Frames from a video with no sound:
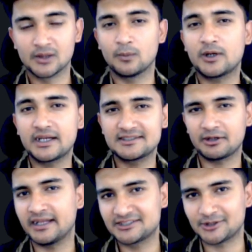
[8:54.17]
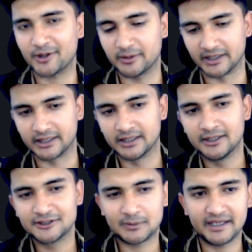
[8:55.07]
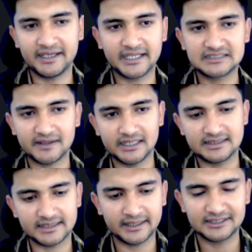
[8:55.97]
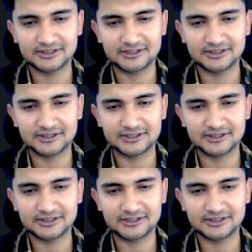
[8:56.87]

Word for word: what is your index document. So my index file is index